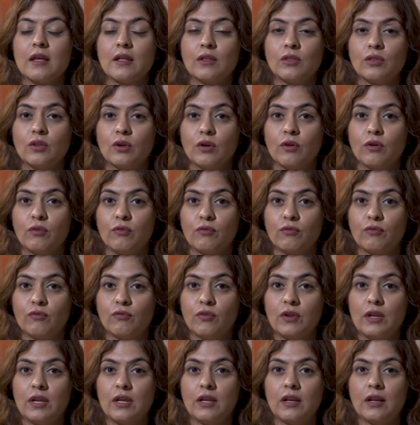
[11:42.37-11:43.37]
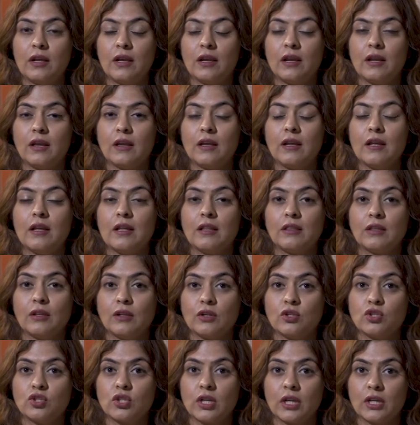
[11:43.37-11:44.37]
the feeling, the
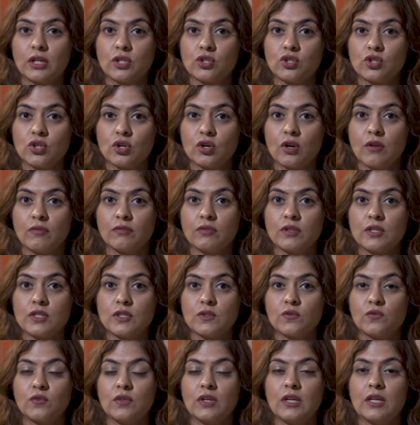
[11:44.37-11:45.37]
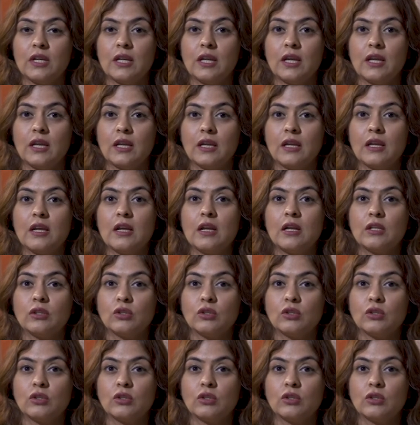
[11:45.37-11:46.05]
texture of this feeling,